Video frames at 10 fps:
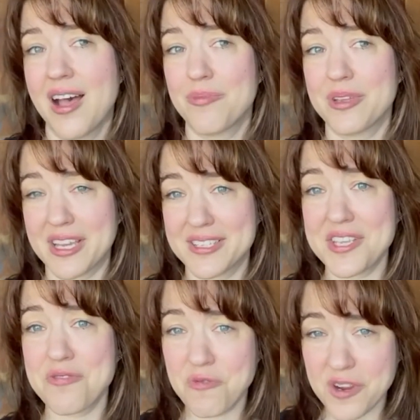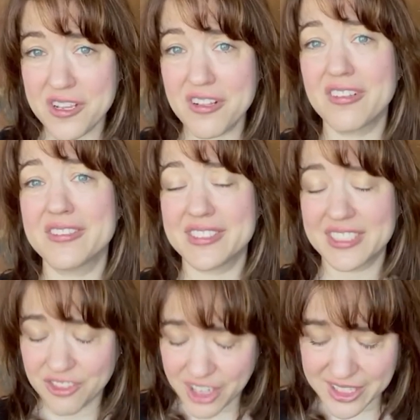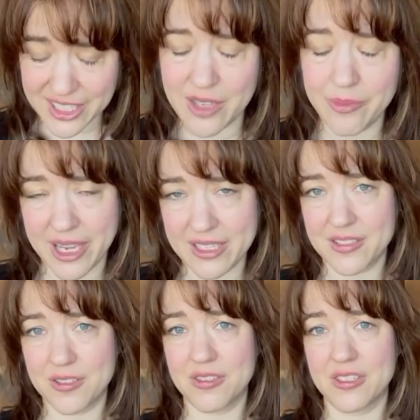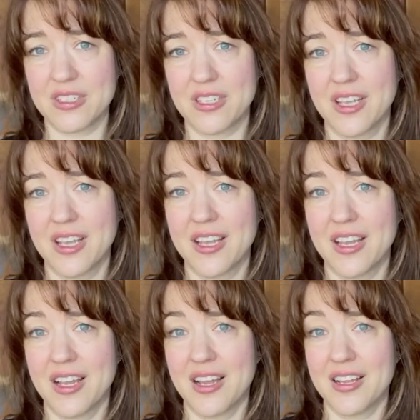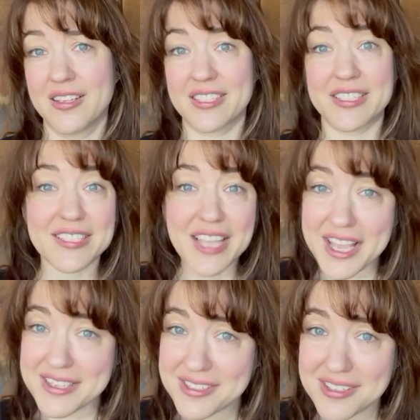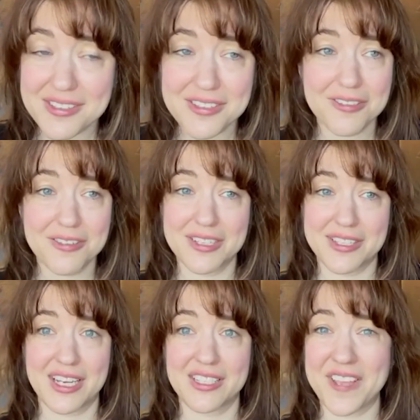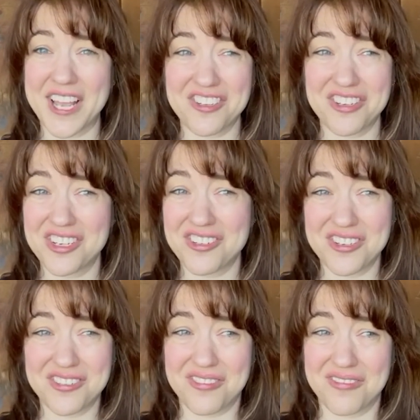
because it will greatly impact student success, student satisfaction, and just